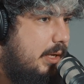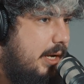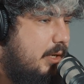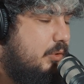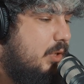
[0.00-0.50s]

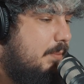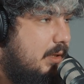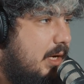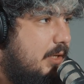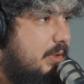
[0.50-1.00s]
airdrop
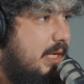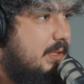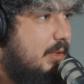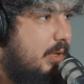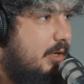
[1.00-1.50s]
100
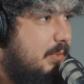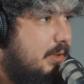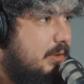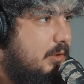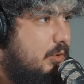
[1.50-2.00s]
extra
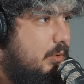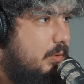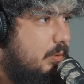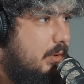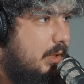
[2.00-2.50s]
wearables
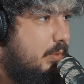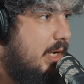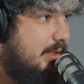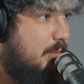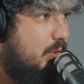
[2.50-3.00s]
to
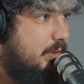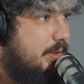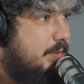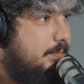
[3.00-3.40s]
random holders.